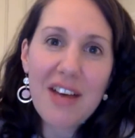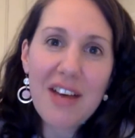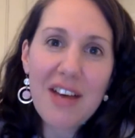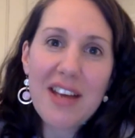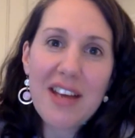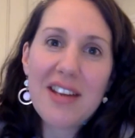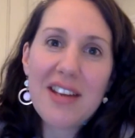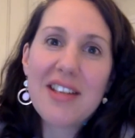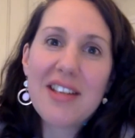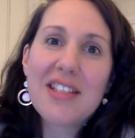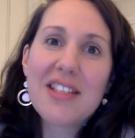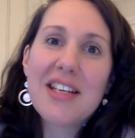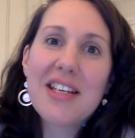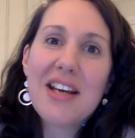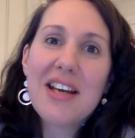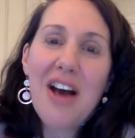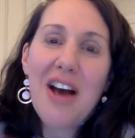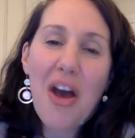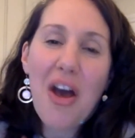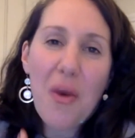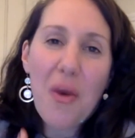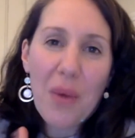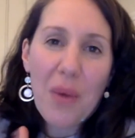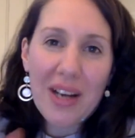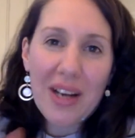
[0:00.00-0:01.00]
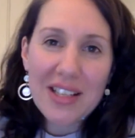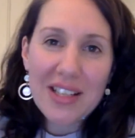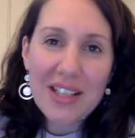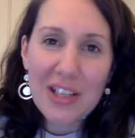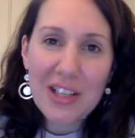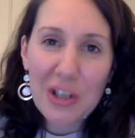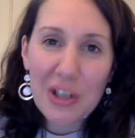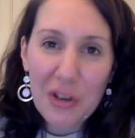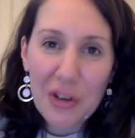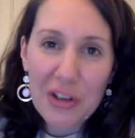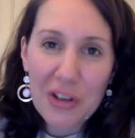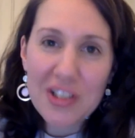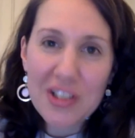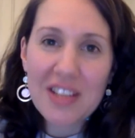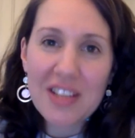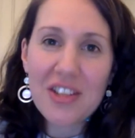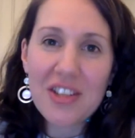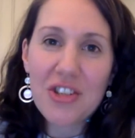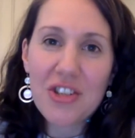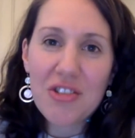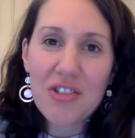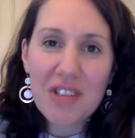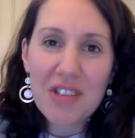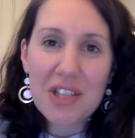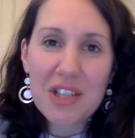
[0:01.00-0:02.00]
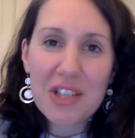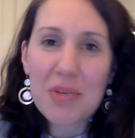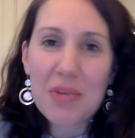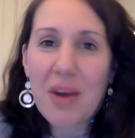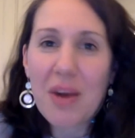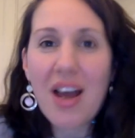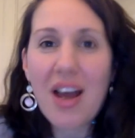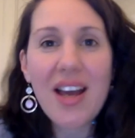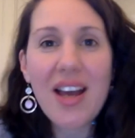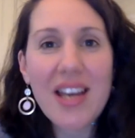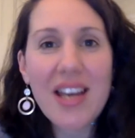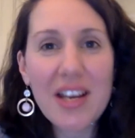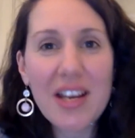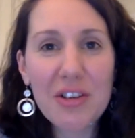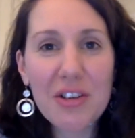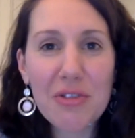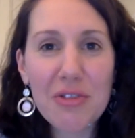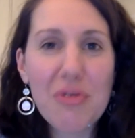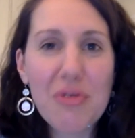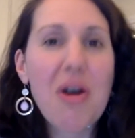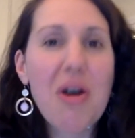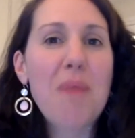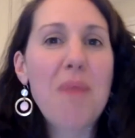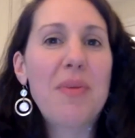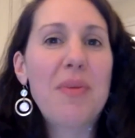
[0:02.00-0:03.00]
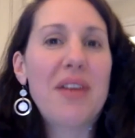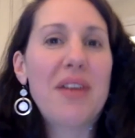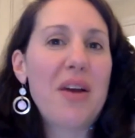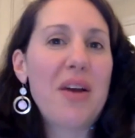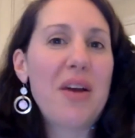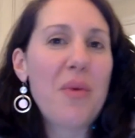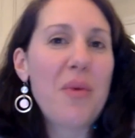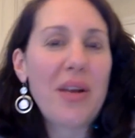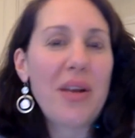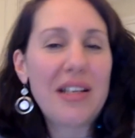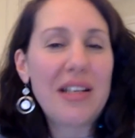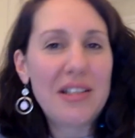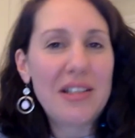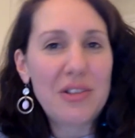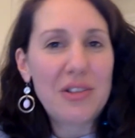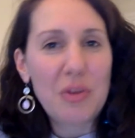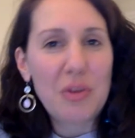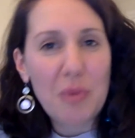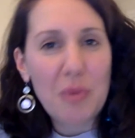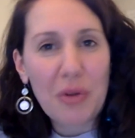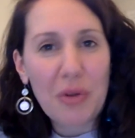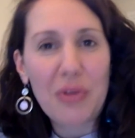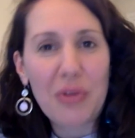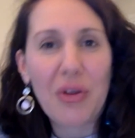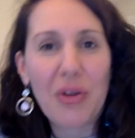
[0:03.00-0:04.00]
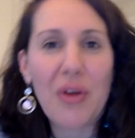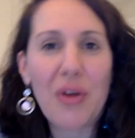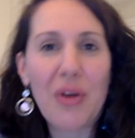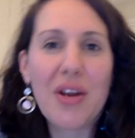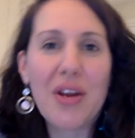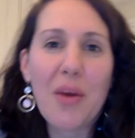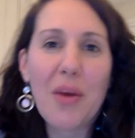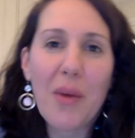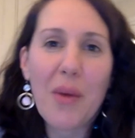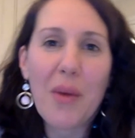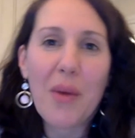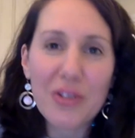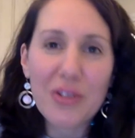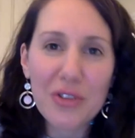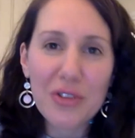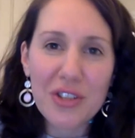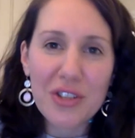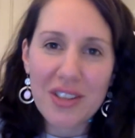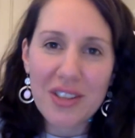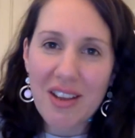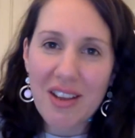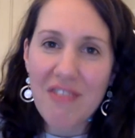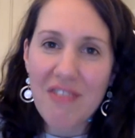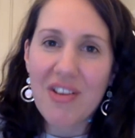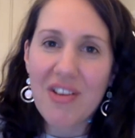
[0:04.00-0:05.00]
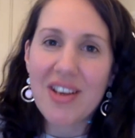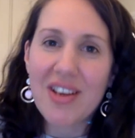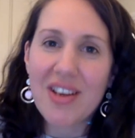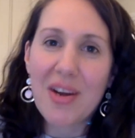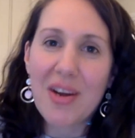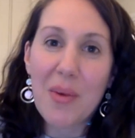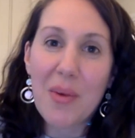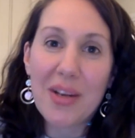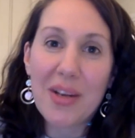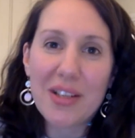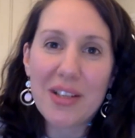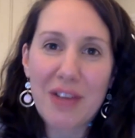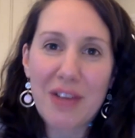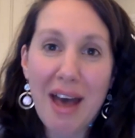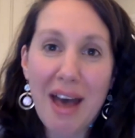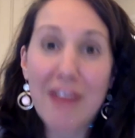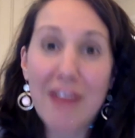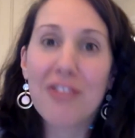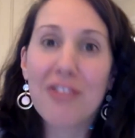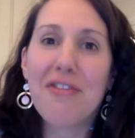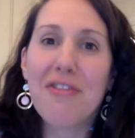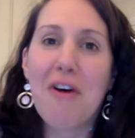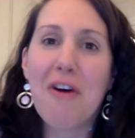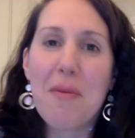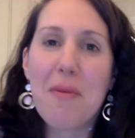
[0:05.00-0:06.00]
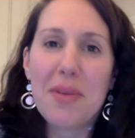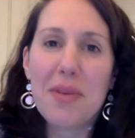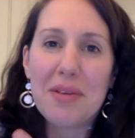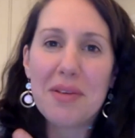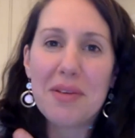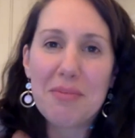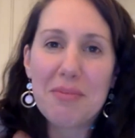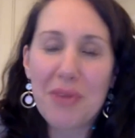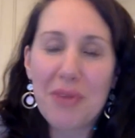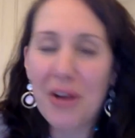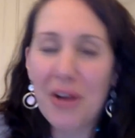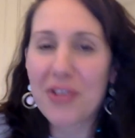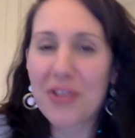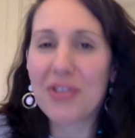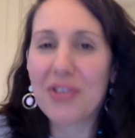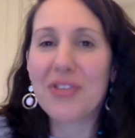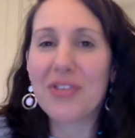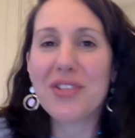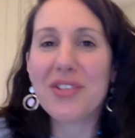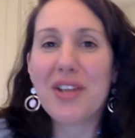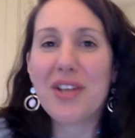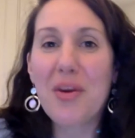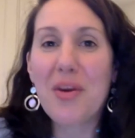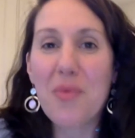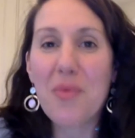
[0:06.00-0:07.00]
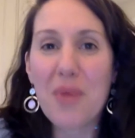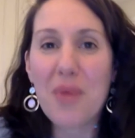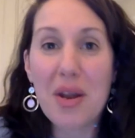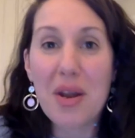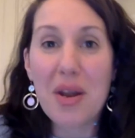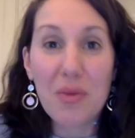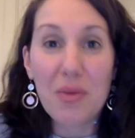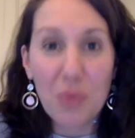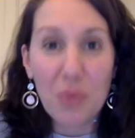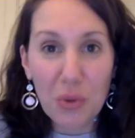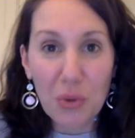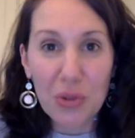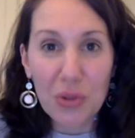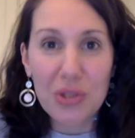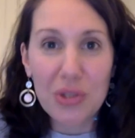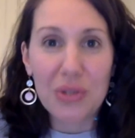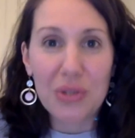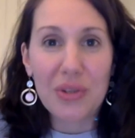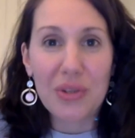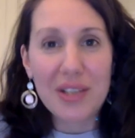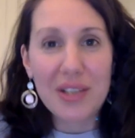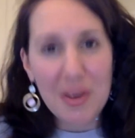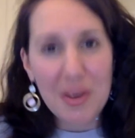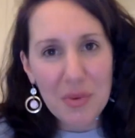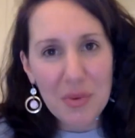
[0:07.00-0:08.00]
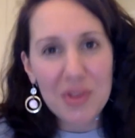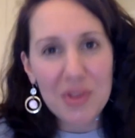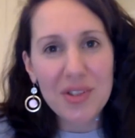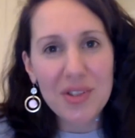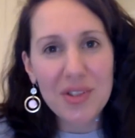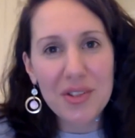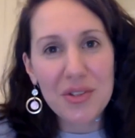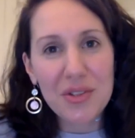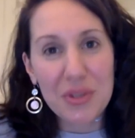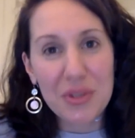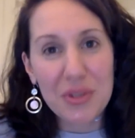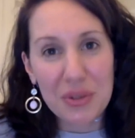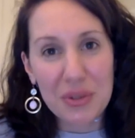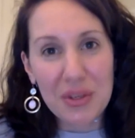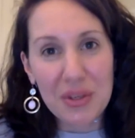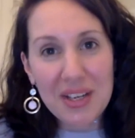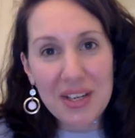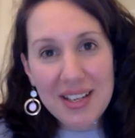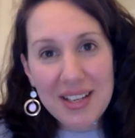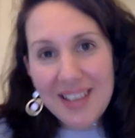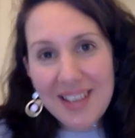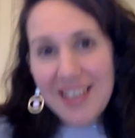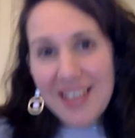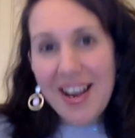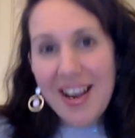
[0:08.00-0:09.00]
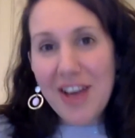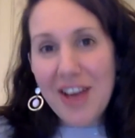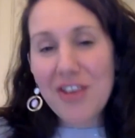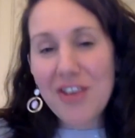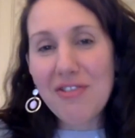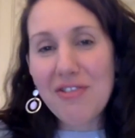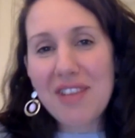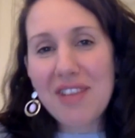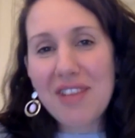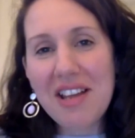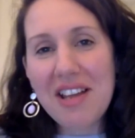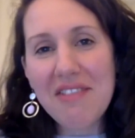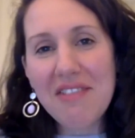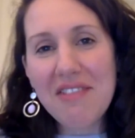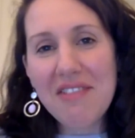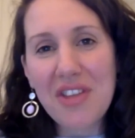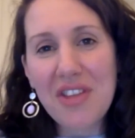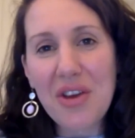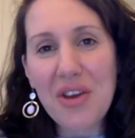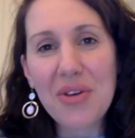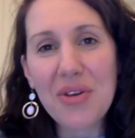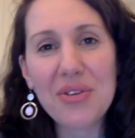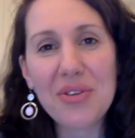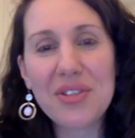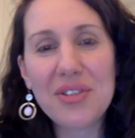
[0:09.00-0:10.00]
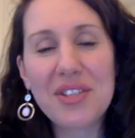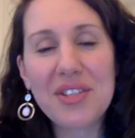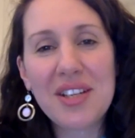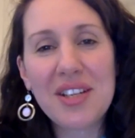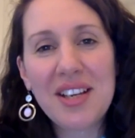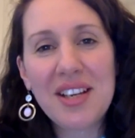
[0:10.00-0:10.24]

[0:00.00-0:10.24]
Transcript: and I went and looked at the streets where Ariane grew up, and I went I went to Geneva, and I went to Antwerp and Brussels and Warsaw, and I wanted to kind of live those